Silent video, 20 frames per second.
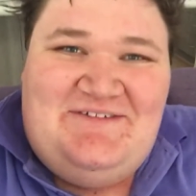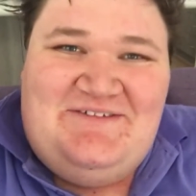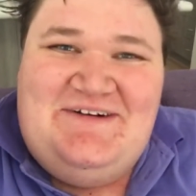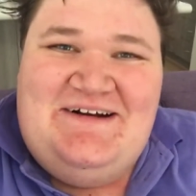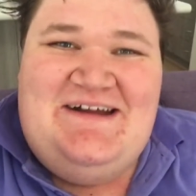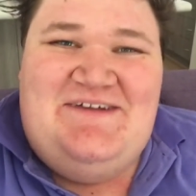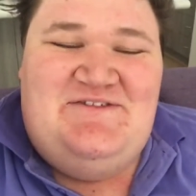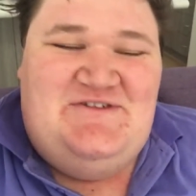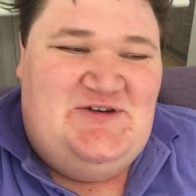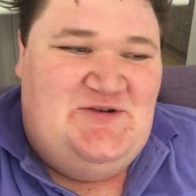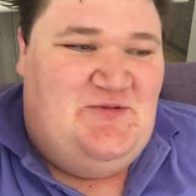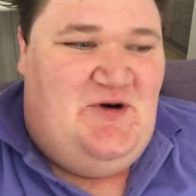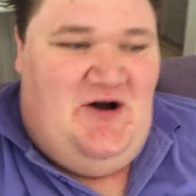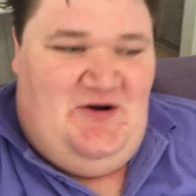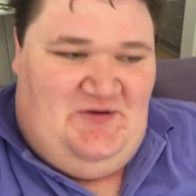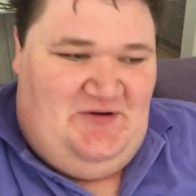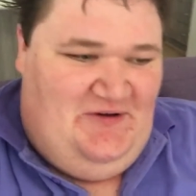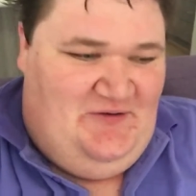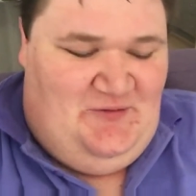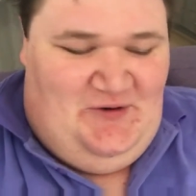Whatever you
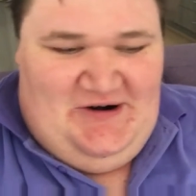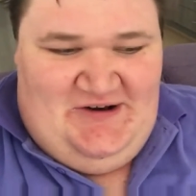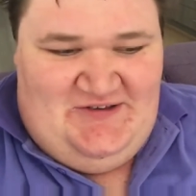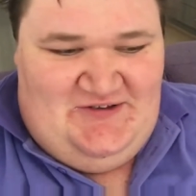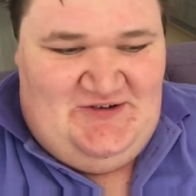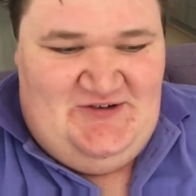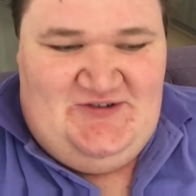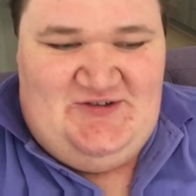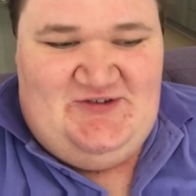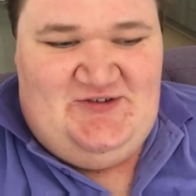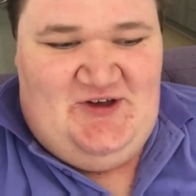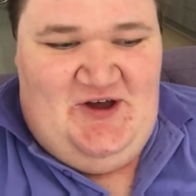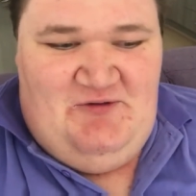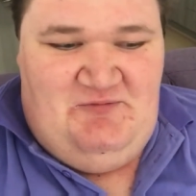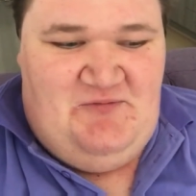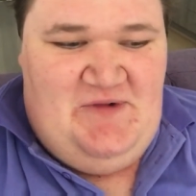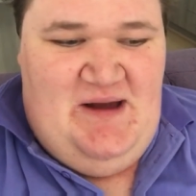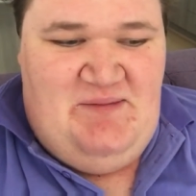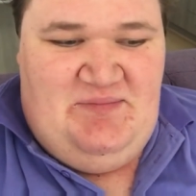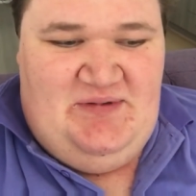want. You want us to use a
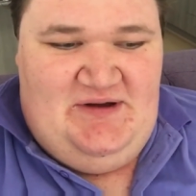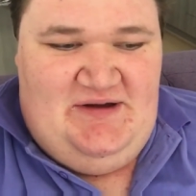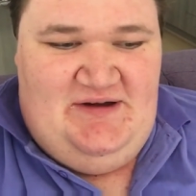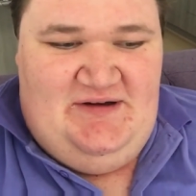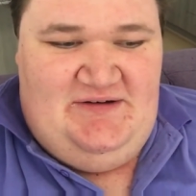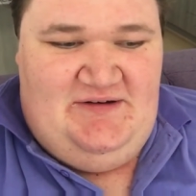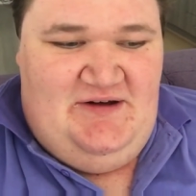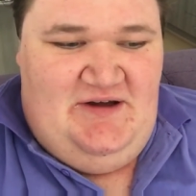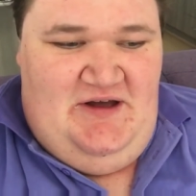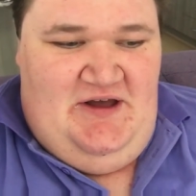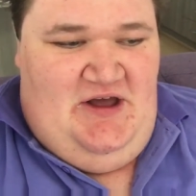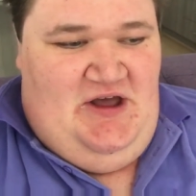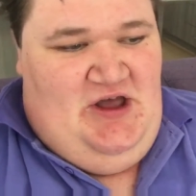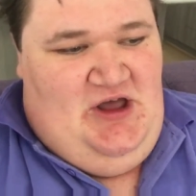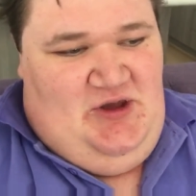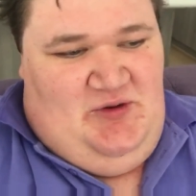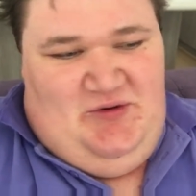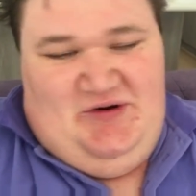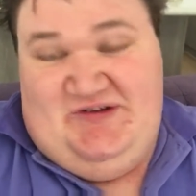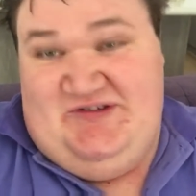certain weapon,
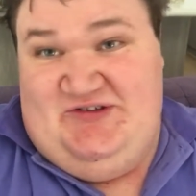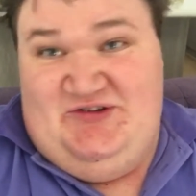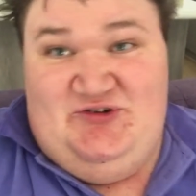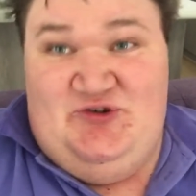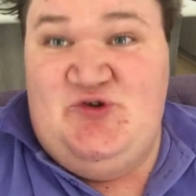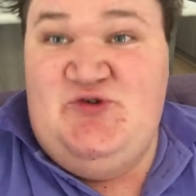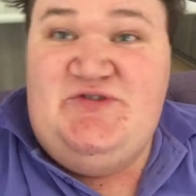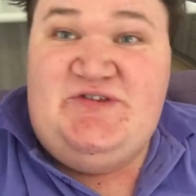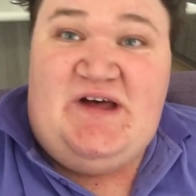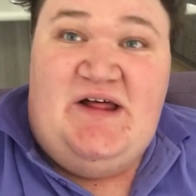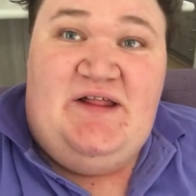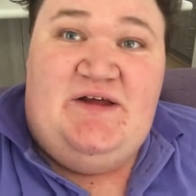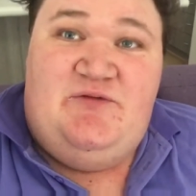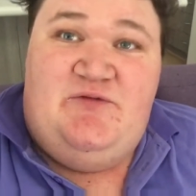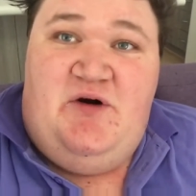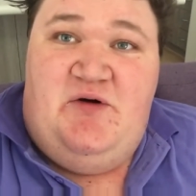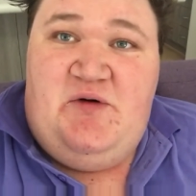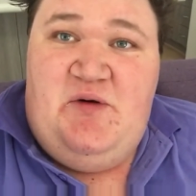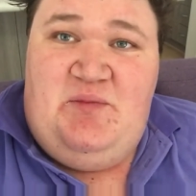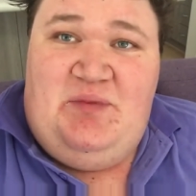you want us to do something
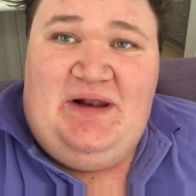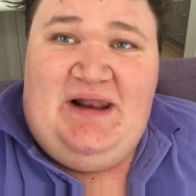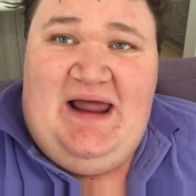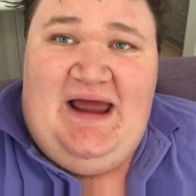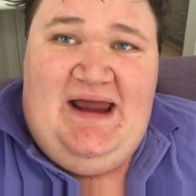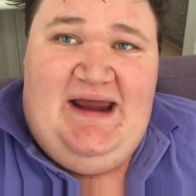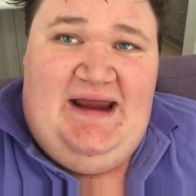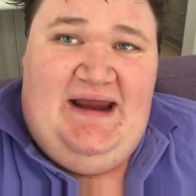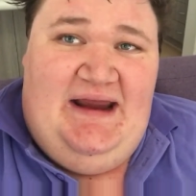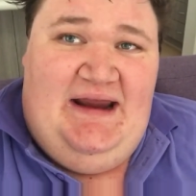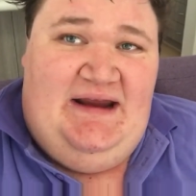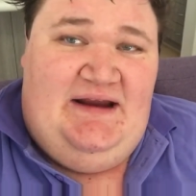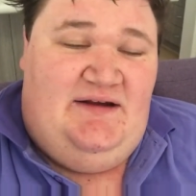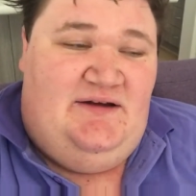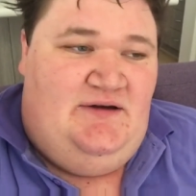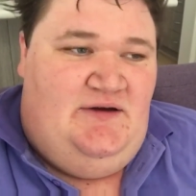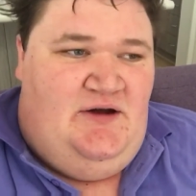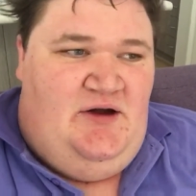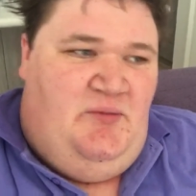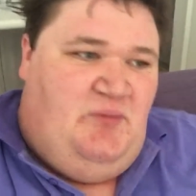while we're playing,
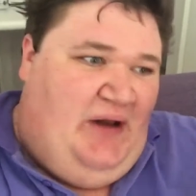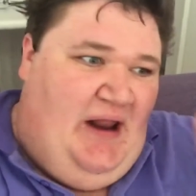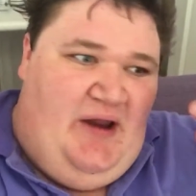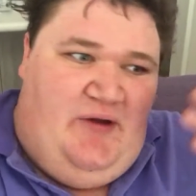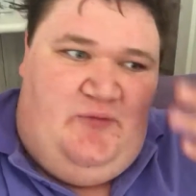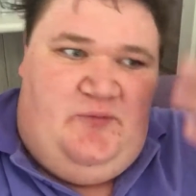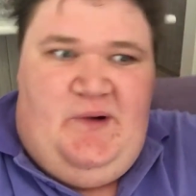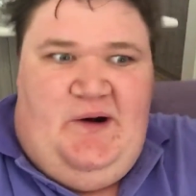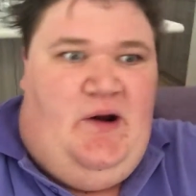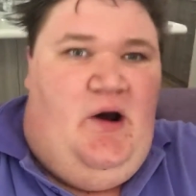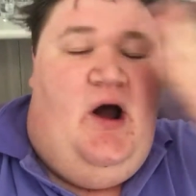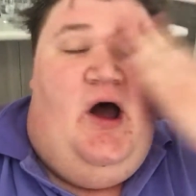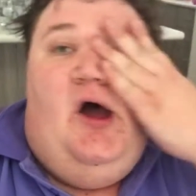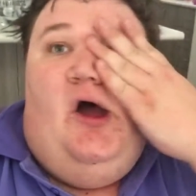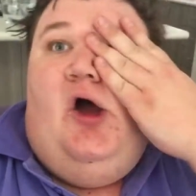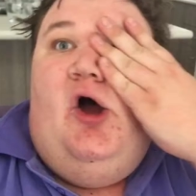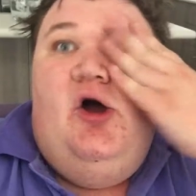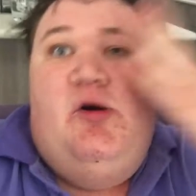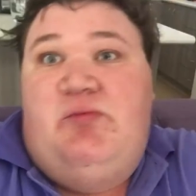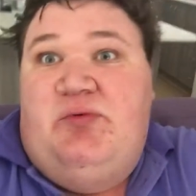play with one
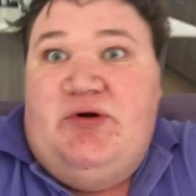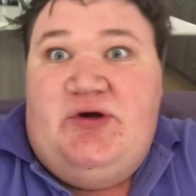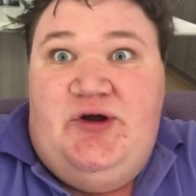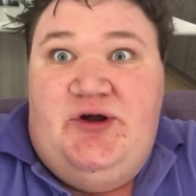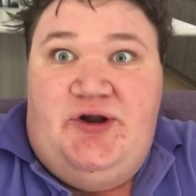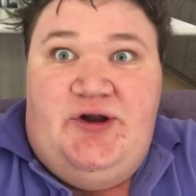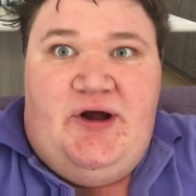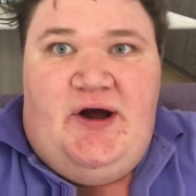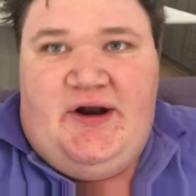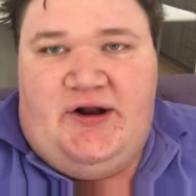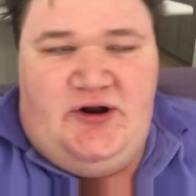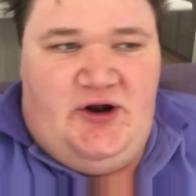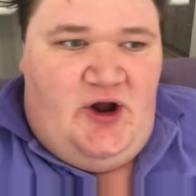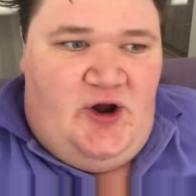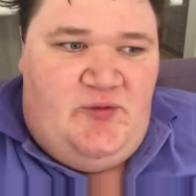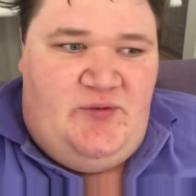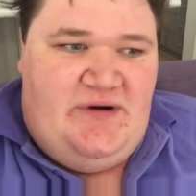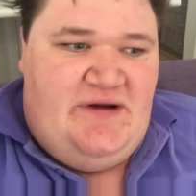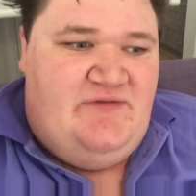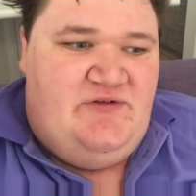eye open, I don't
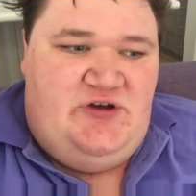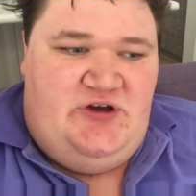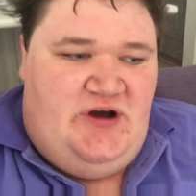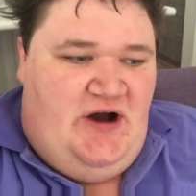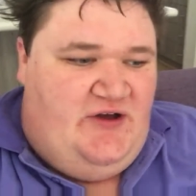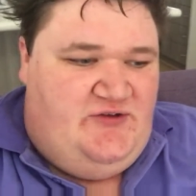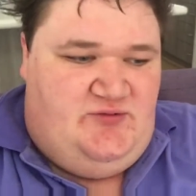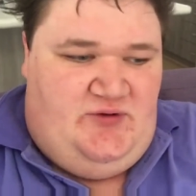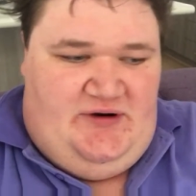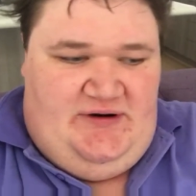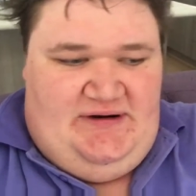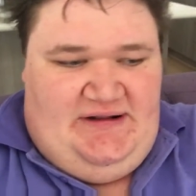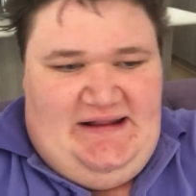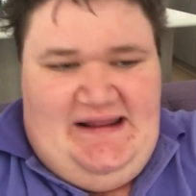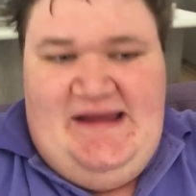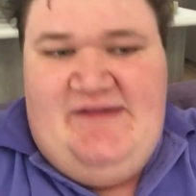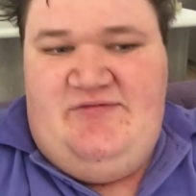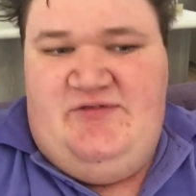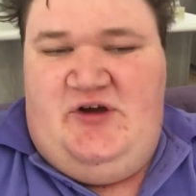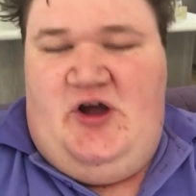know, whatever you guys want.
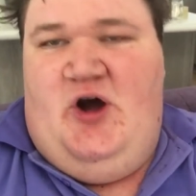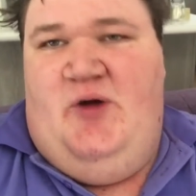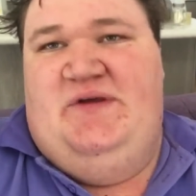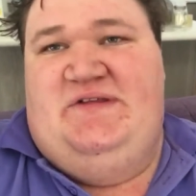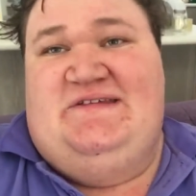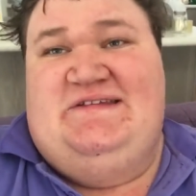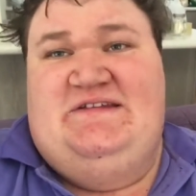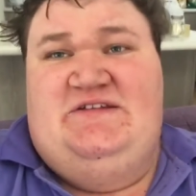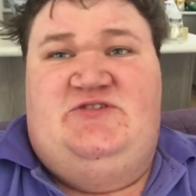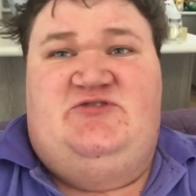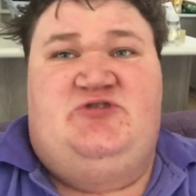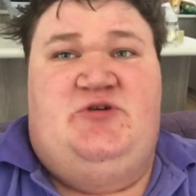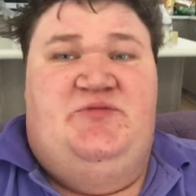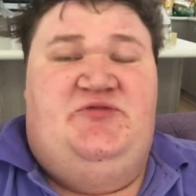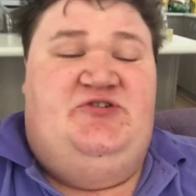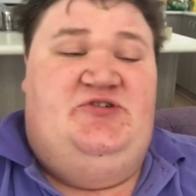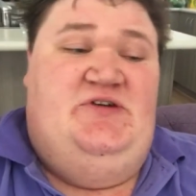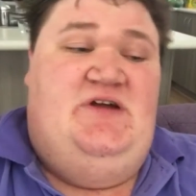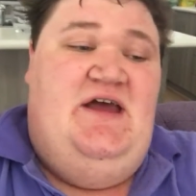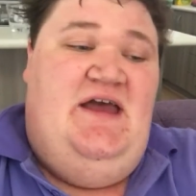Leave the comments in the
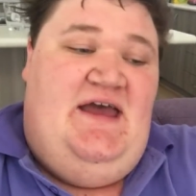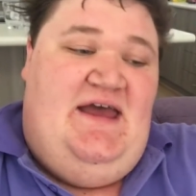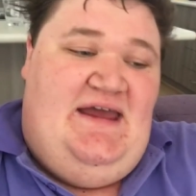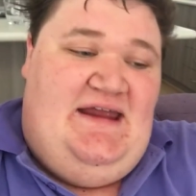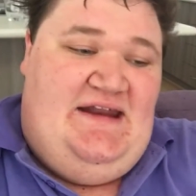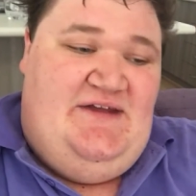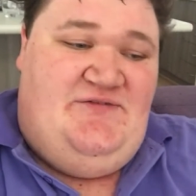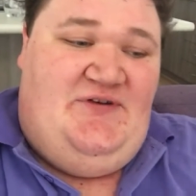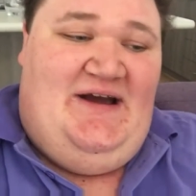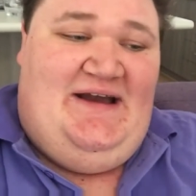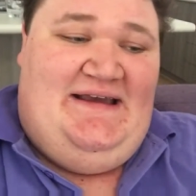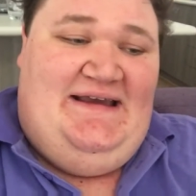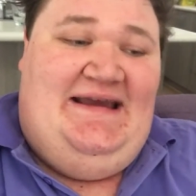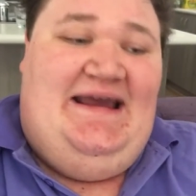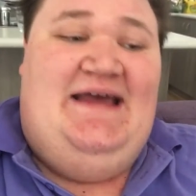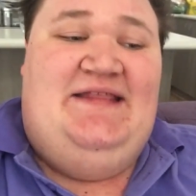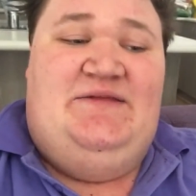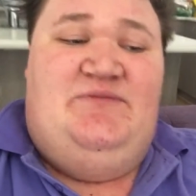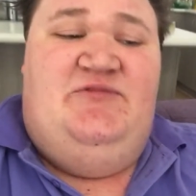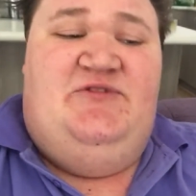description and if I can
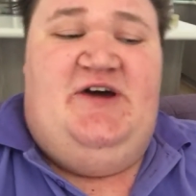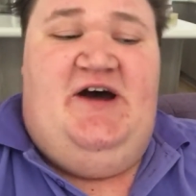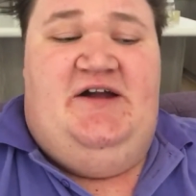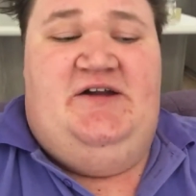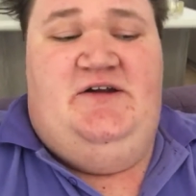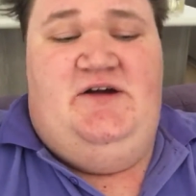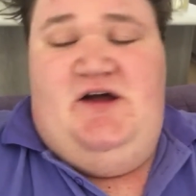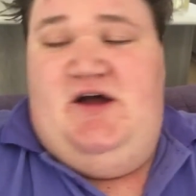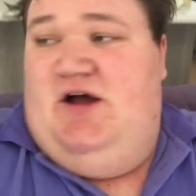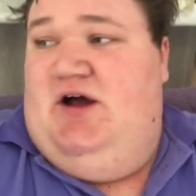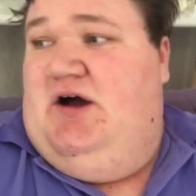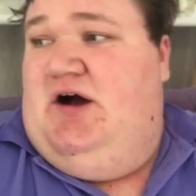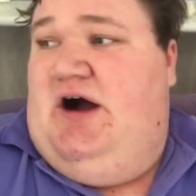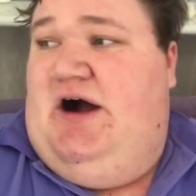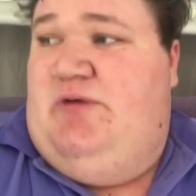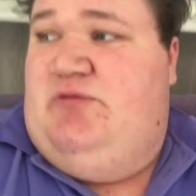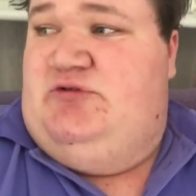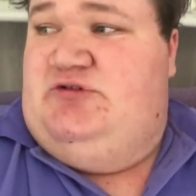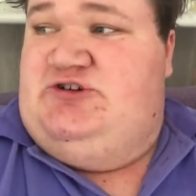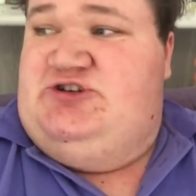get them done,
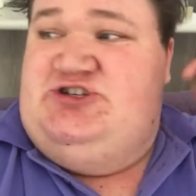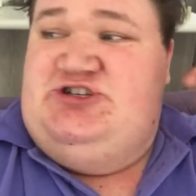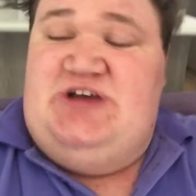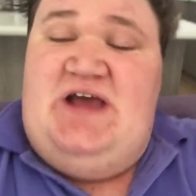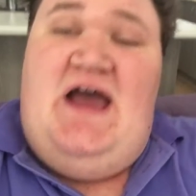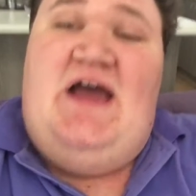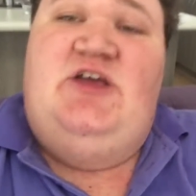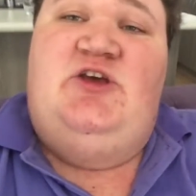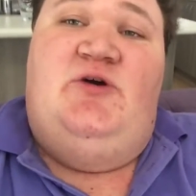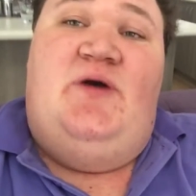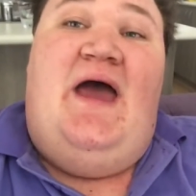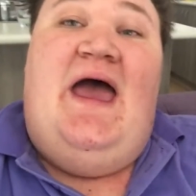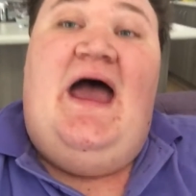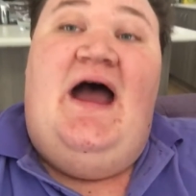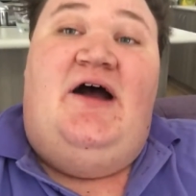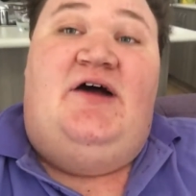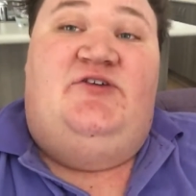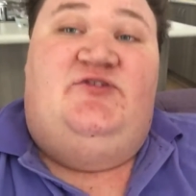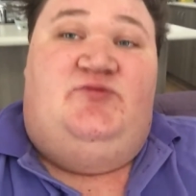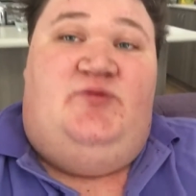I will shout you
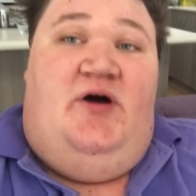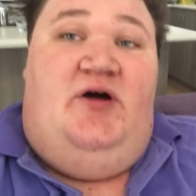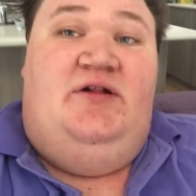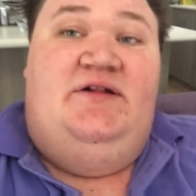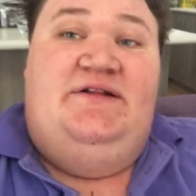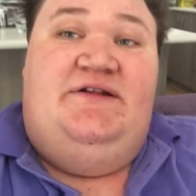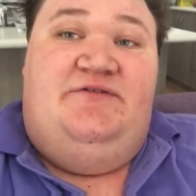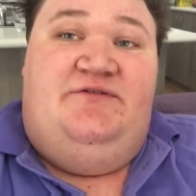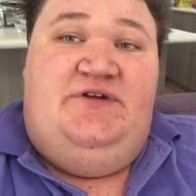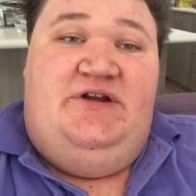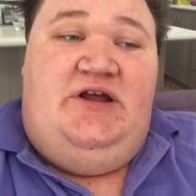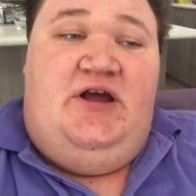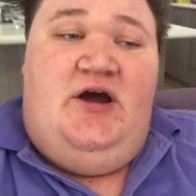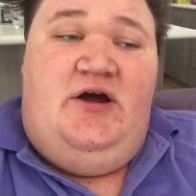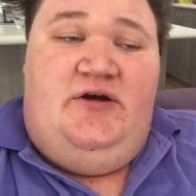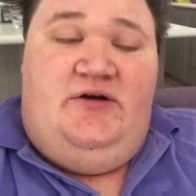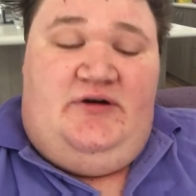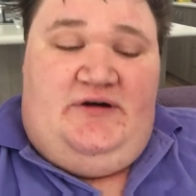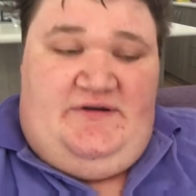out as well in the video.